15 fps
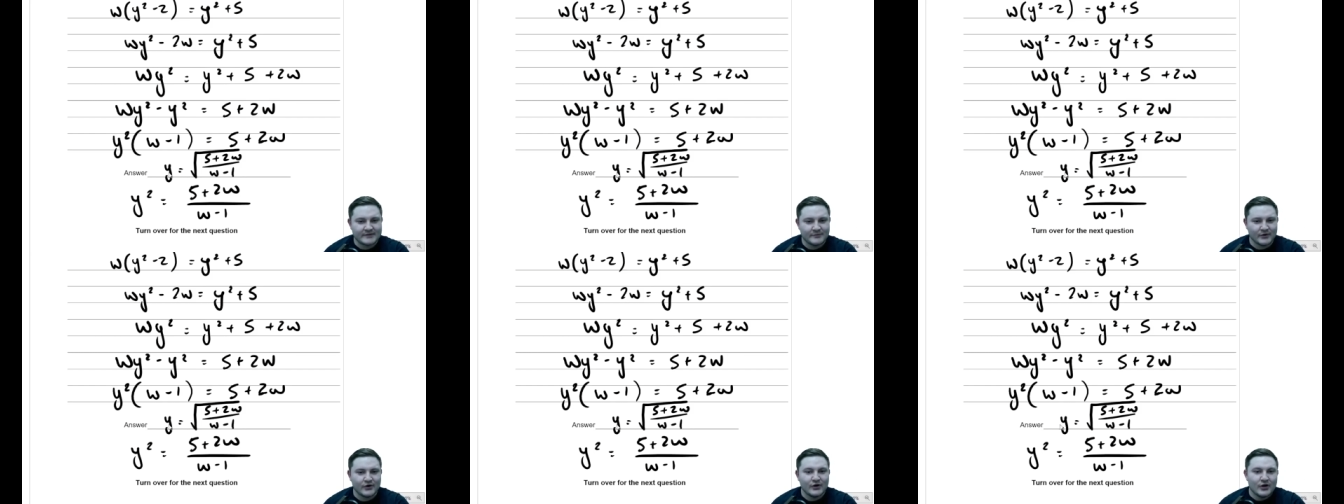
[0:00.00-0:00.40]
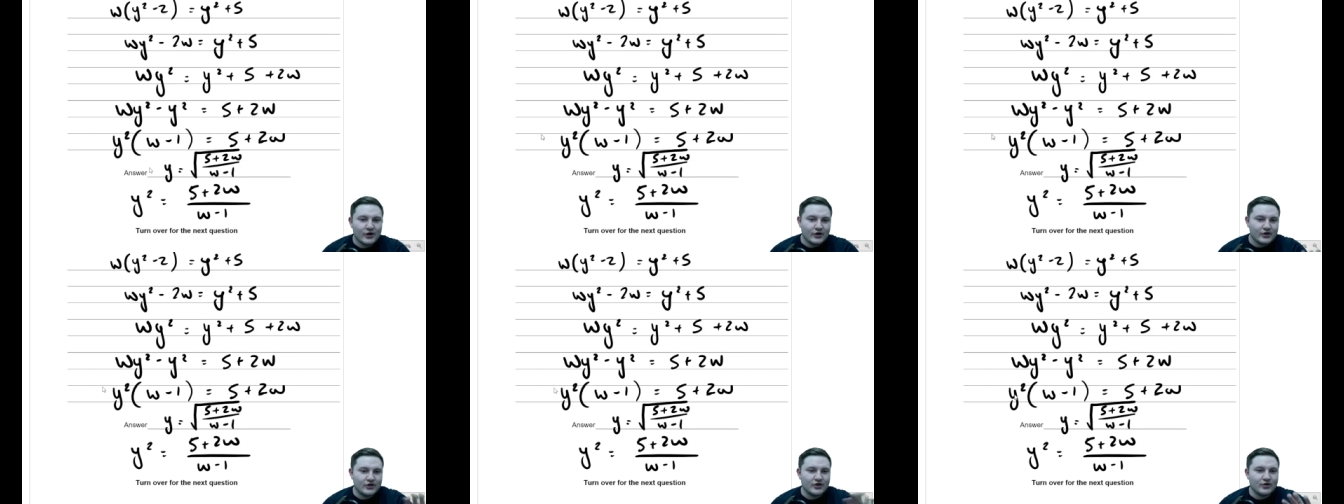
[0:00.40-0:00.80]
But
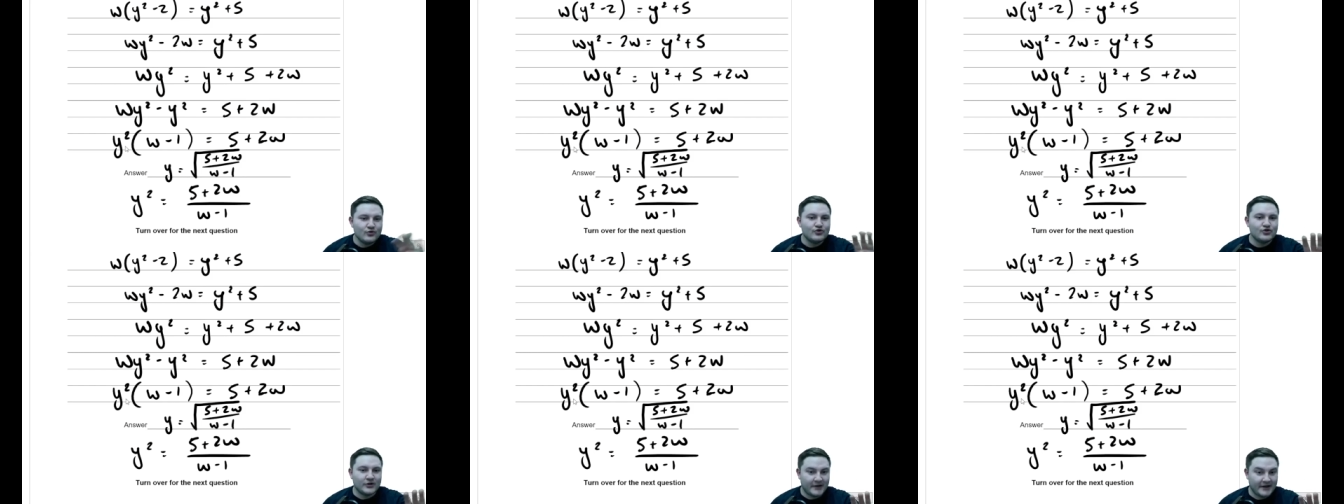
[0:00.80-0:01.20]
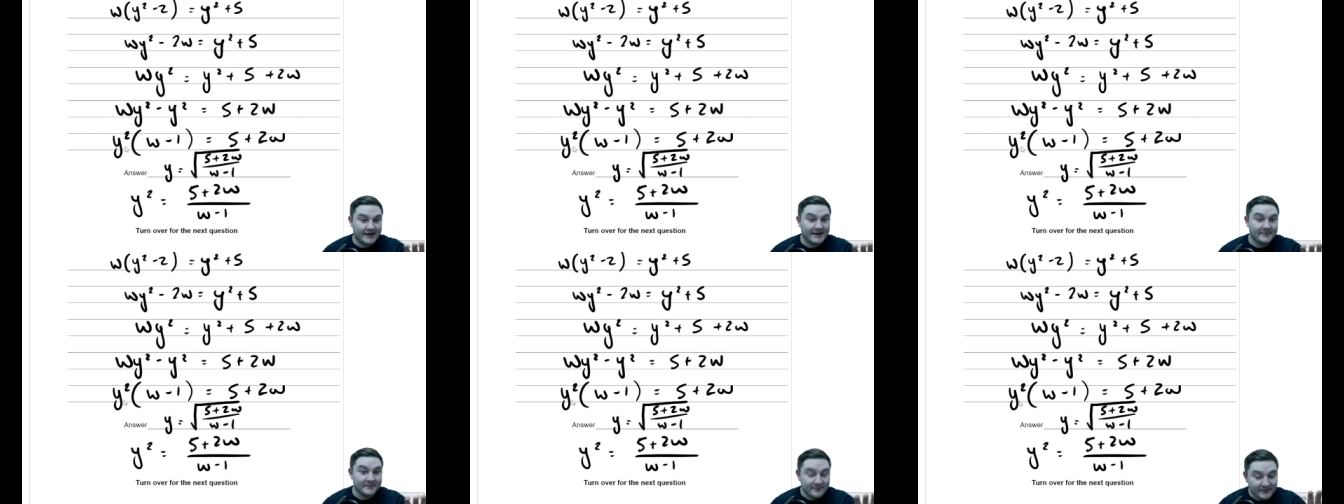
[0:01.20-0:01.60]
usually,
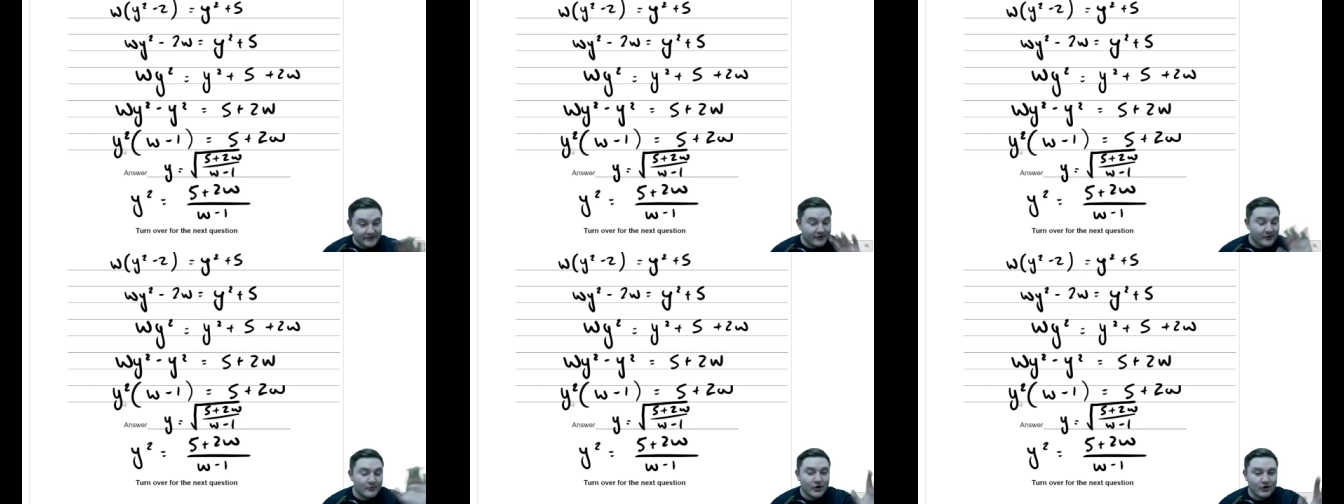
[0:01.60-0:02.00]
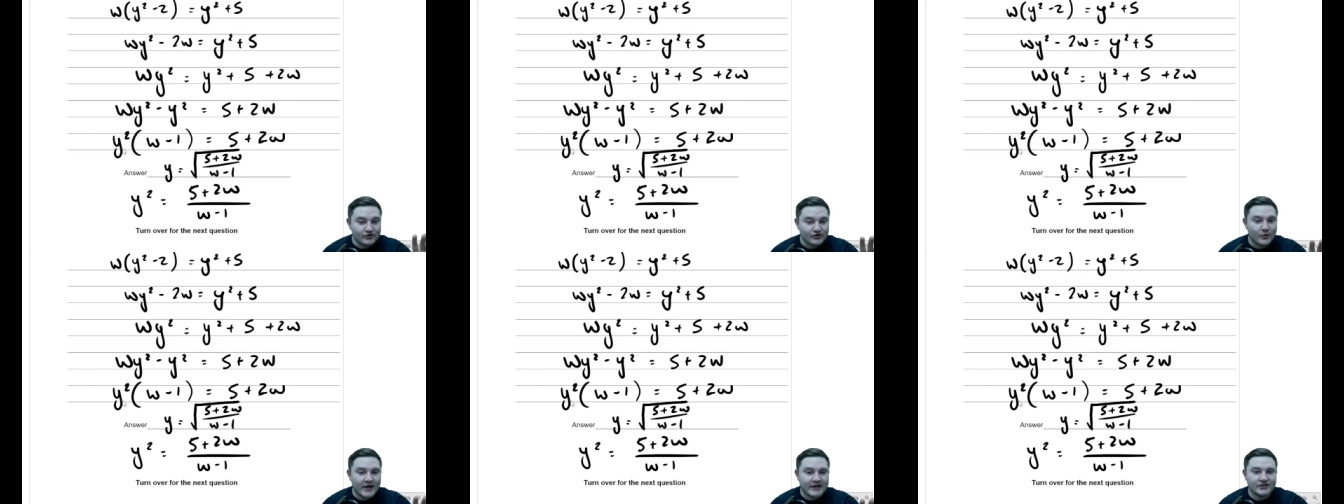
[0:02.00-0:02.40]
for most
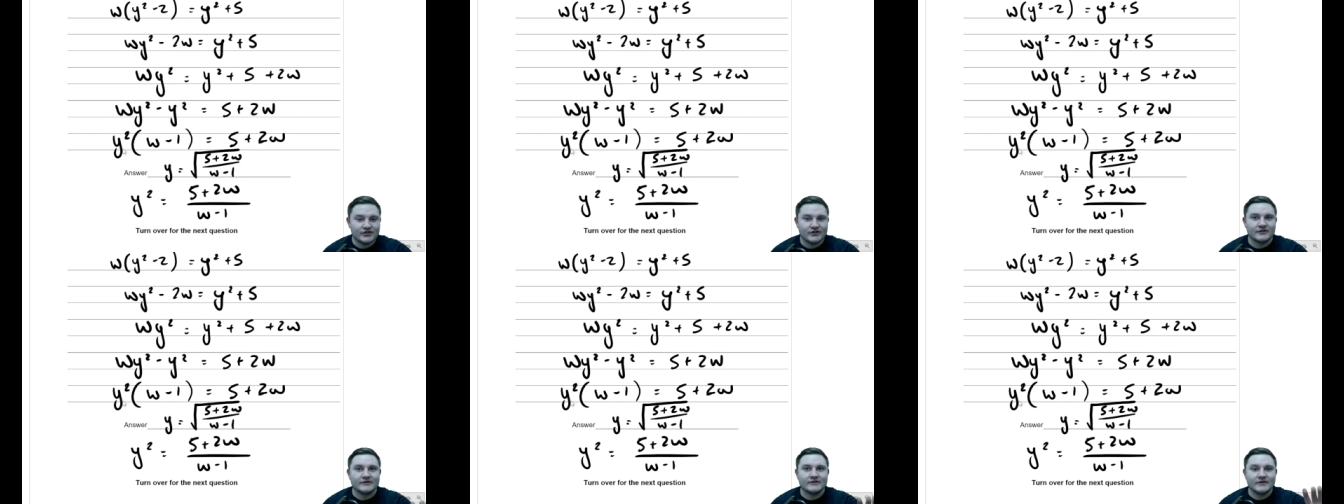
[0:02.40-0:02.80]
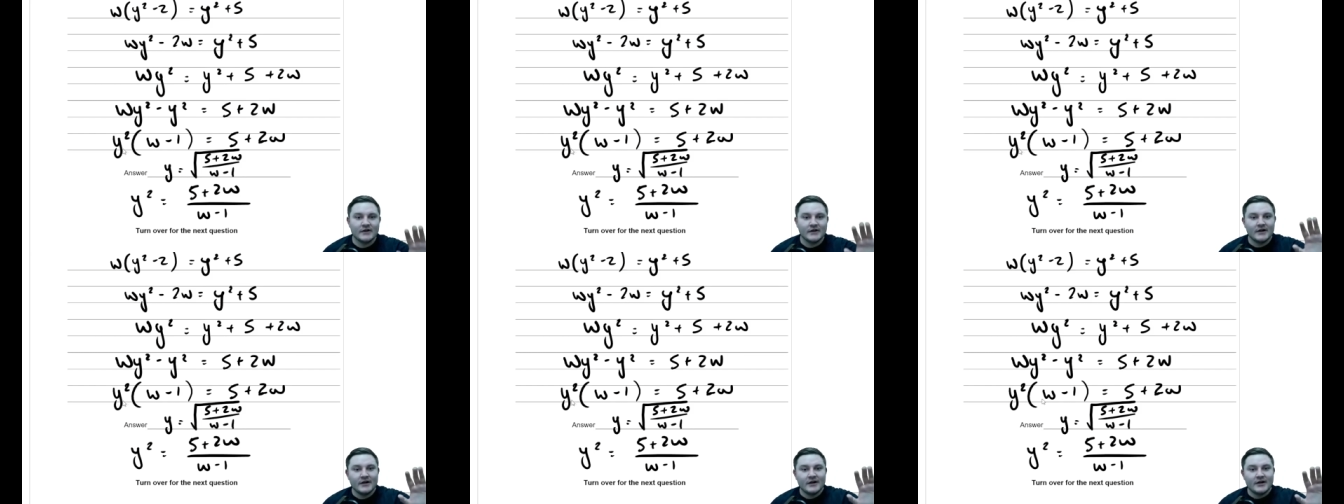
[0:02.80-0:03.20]
questions,
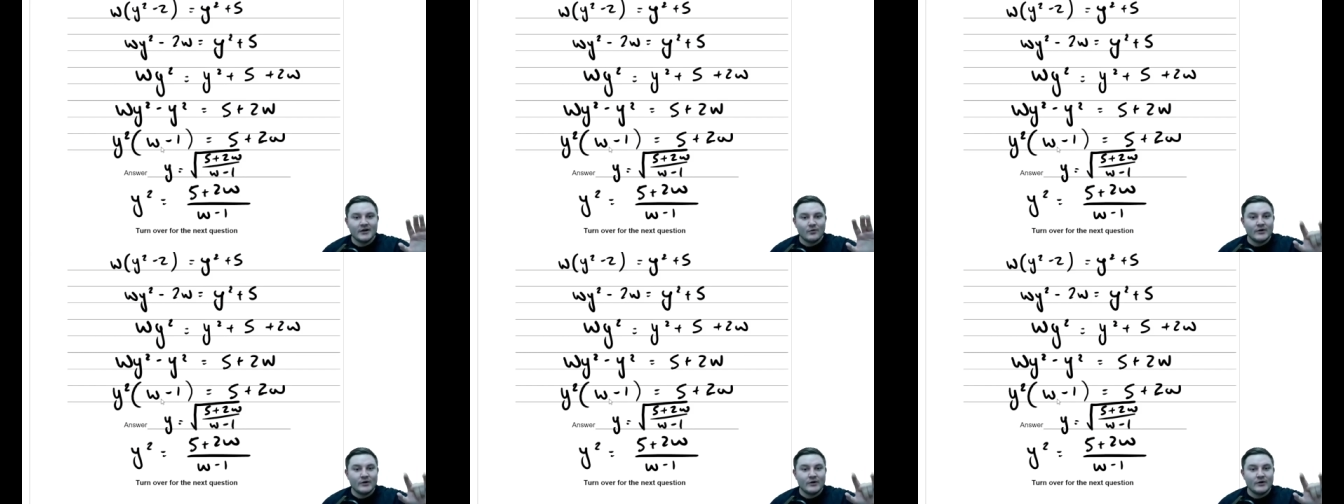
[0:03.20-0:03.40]
when